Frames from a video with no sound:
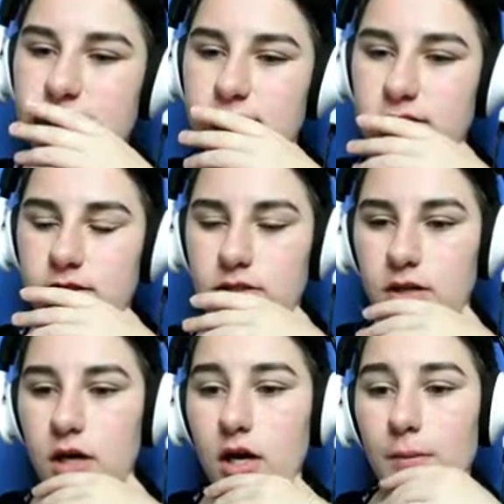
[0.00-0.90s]
Though he
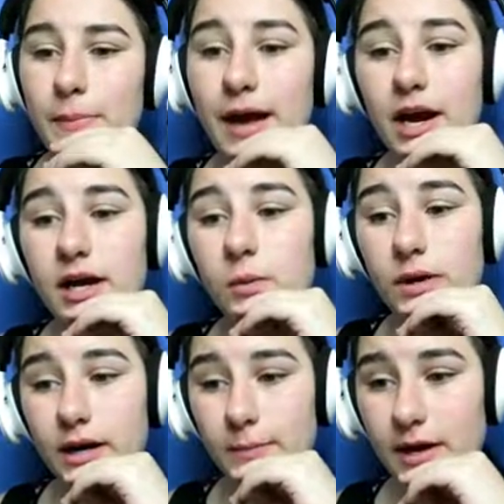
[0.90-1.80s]
said he did it
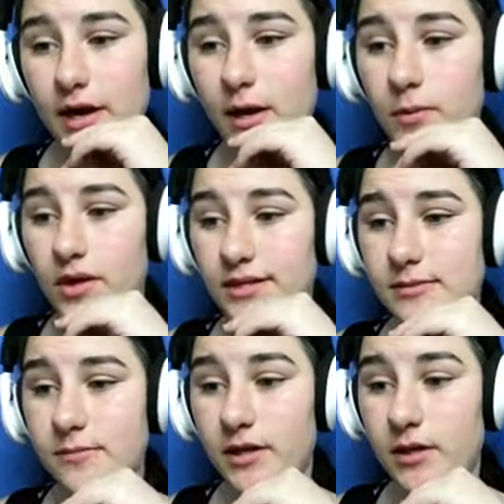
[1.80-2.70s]
to raise money. Though he